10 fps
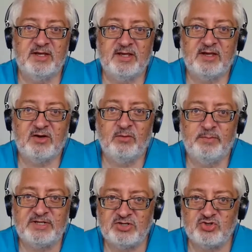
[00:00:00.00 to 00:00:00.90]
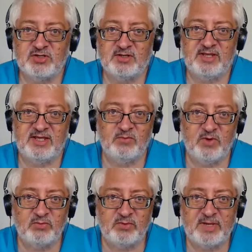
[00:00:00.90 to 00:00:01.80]
a competition thing
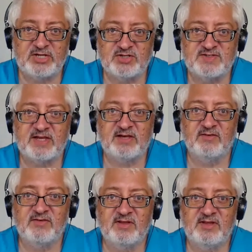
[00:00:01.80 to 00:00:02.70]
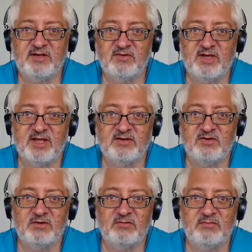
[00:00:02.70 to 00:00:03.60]
where we measure seconds, and then you get
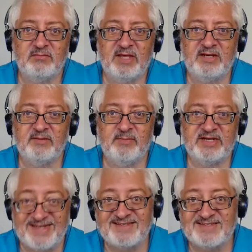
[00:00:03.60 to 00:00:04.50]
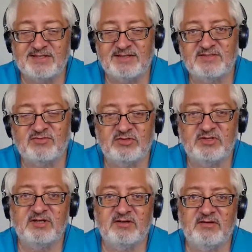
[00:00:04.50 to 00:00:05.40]
your medal by dancing this
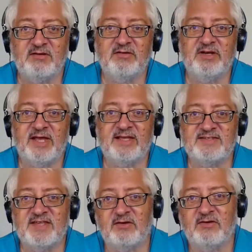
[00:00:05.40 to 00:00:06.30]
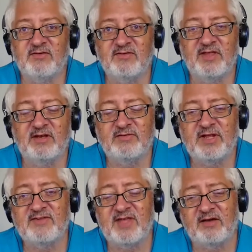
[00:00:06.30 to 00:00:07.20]
routine, you know, in yeah. nine seconds instead of
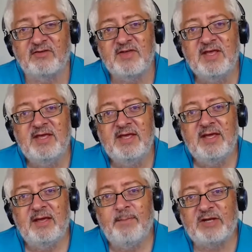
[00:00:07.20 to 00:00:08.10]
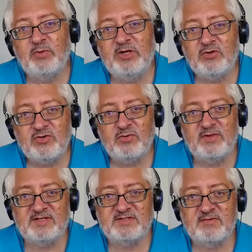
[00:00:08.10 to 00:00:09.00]
ten seconds. But we don't do
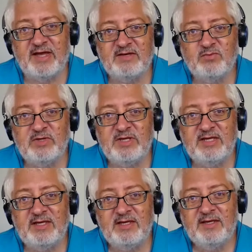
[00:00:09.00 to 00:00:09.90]
this, right? We